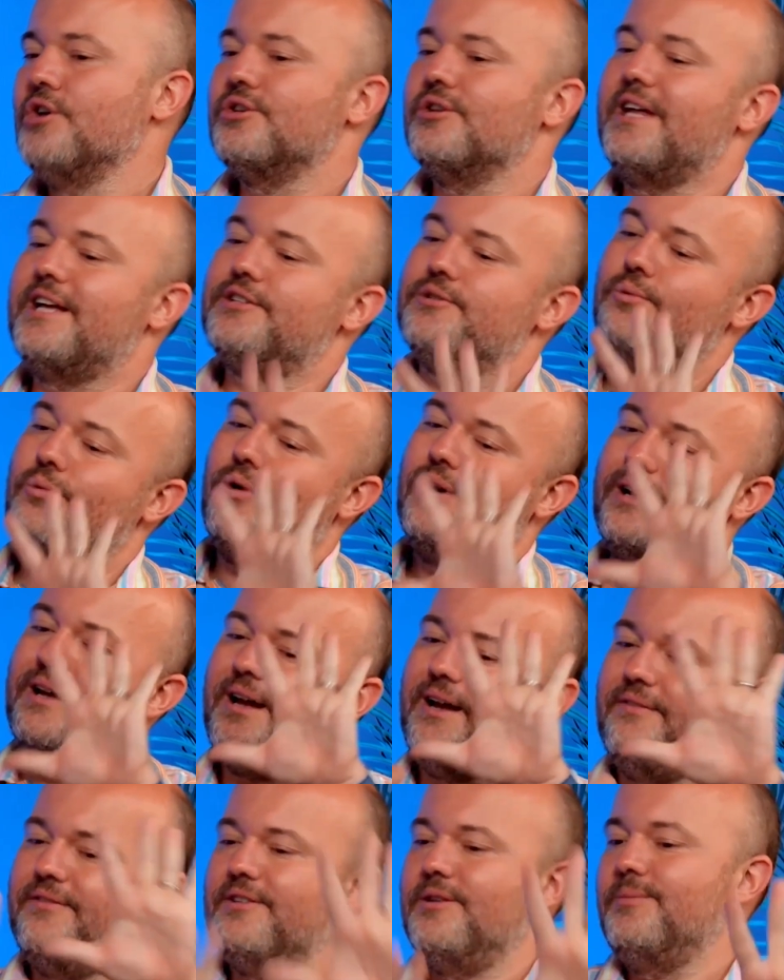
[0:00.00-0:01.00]
So that's one
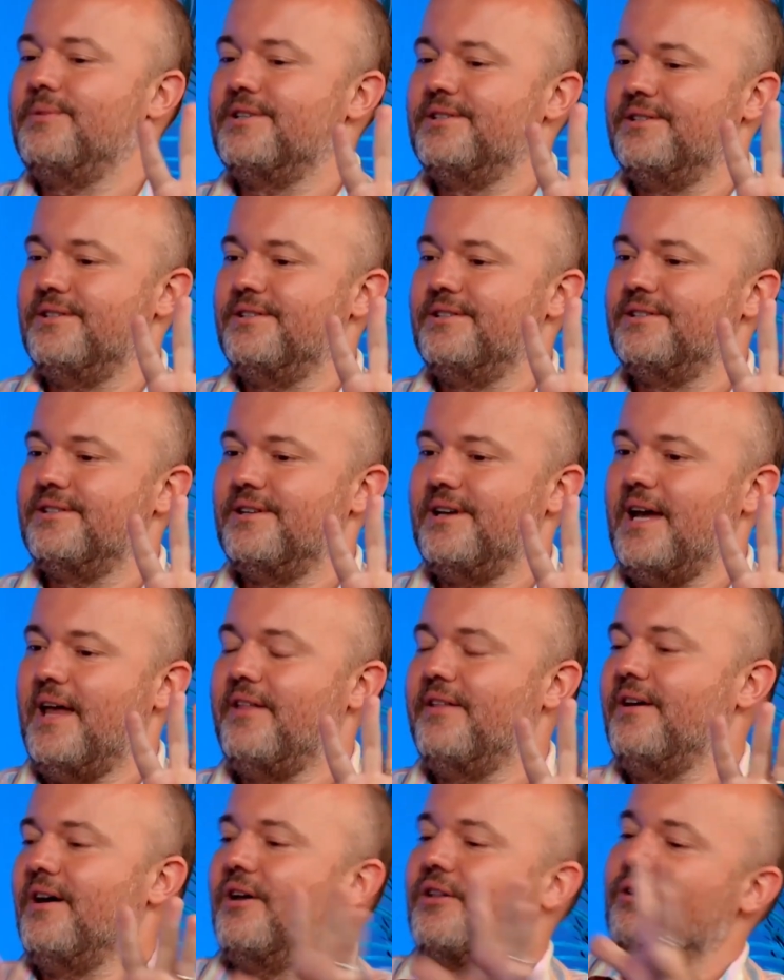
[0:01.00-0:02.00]
half of the business.
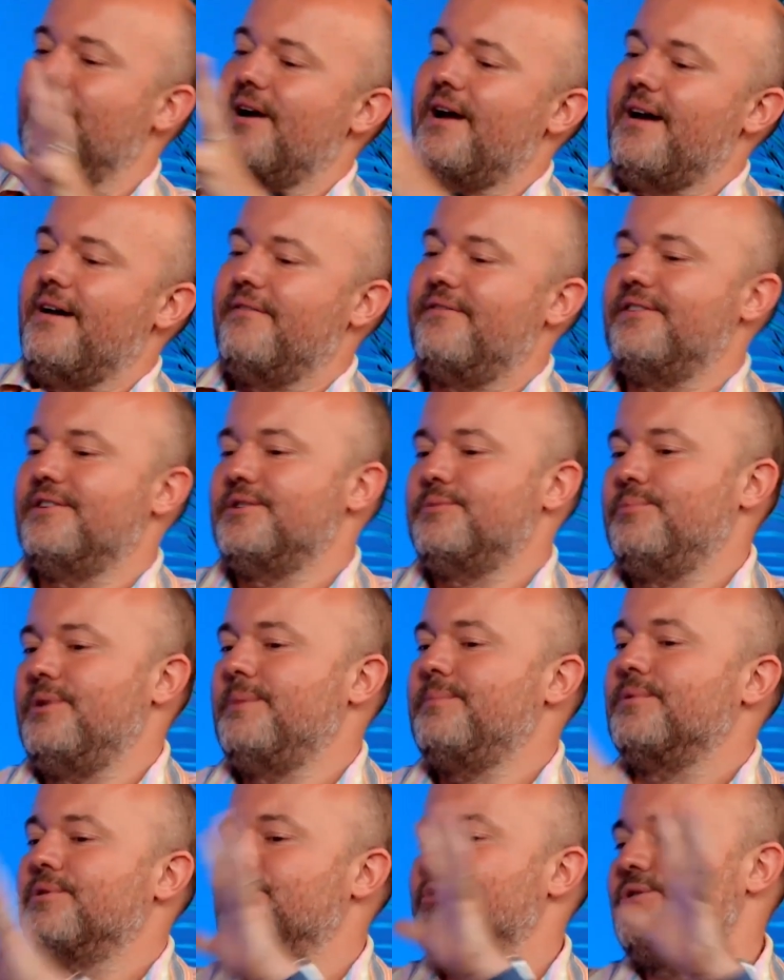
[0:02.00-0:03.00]
And the other half is
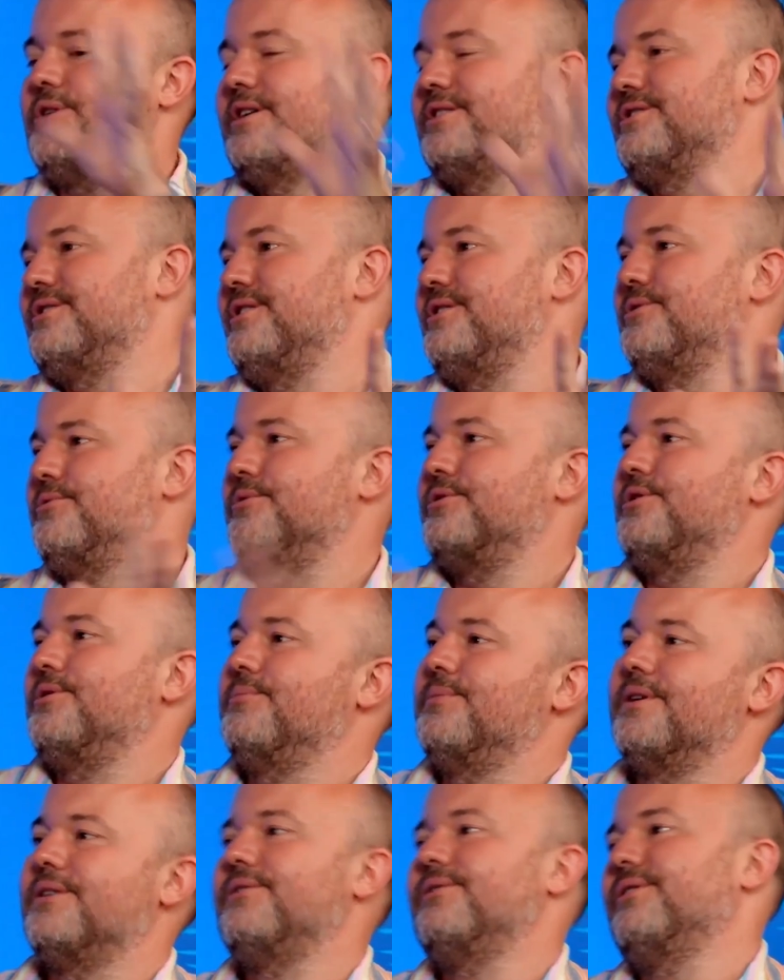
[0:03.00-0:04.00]
people trust us with
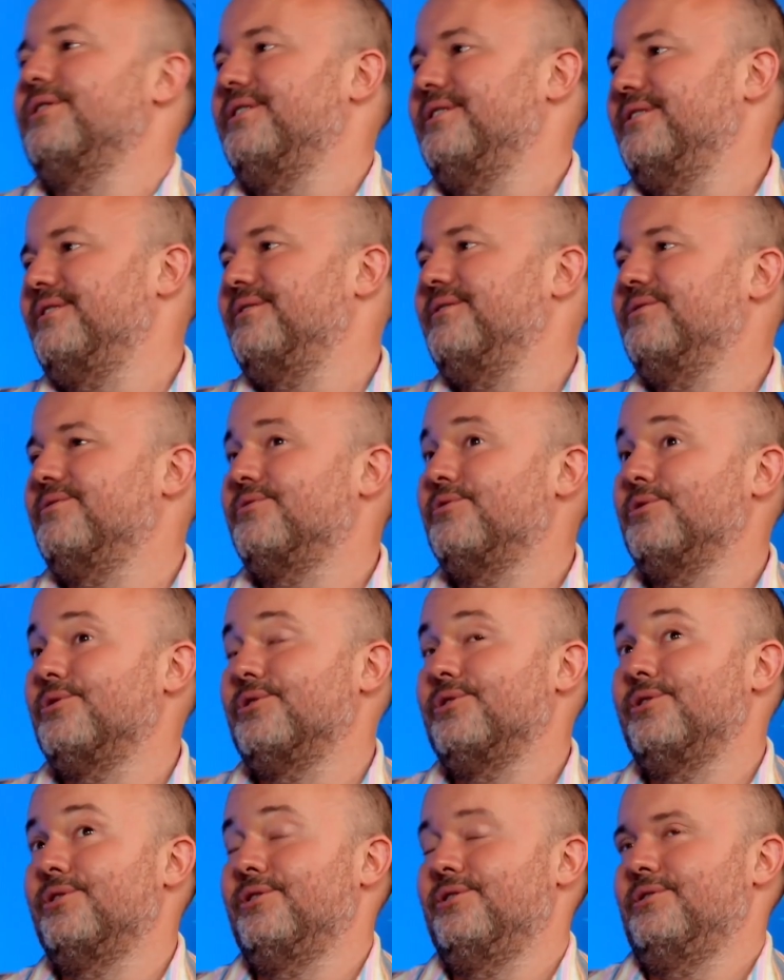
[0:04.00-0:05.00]
their Bitcoin
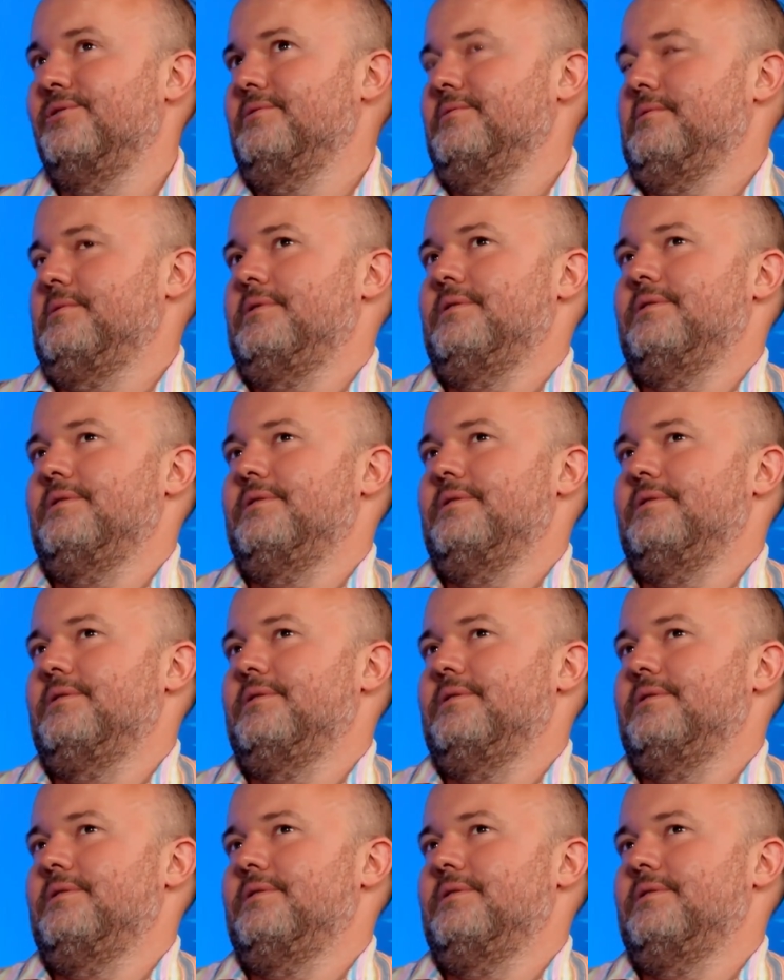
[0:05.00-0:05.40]
for